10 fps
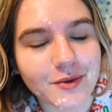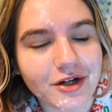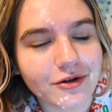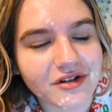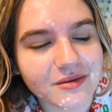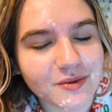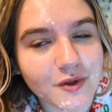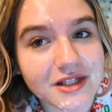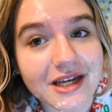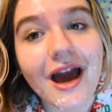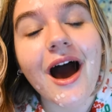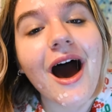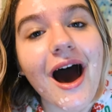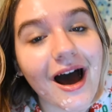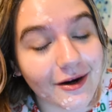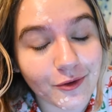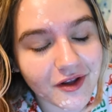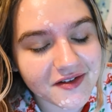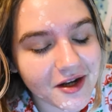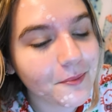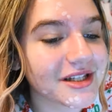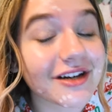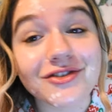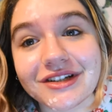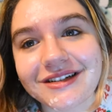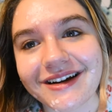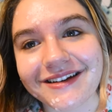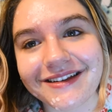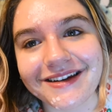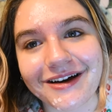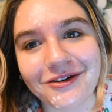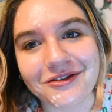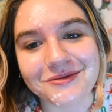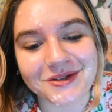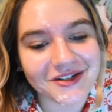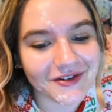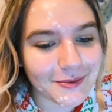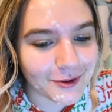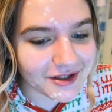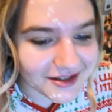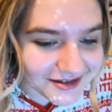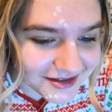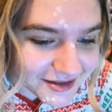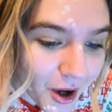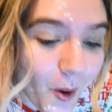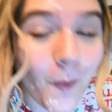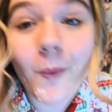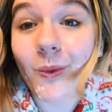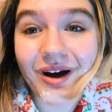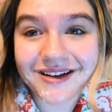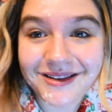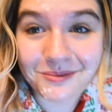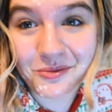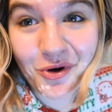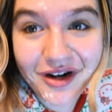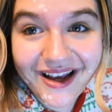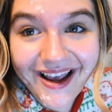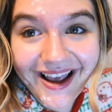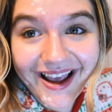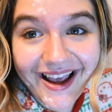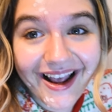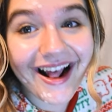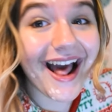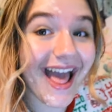to wear your Christmas onesie? I don't think so. It's actually technically not Christmas Eve anymore because it's 1 a.m.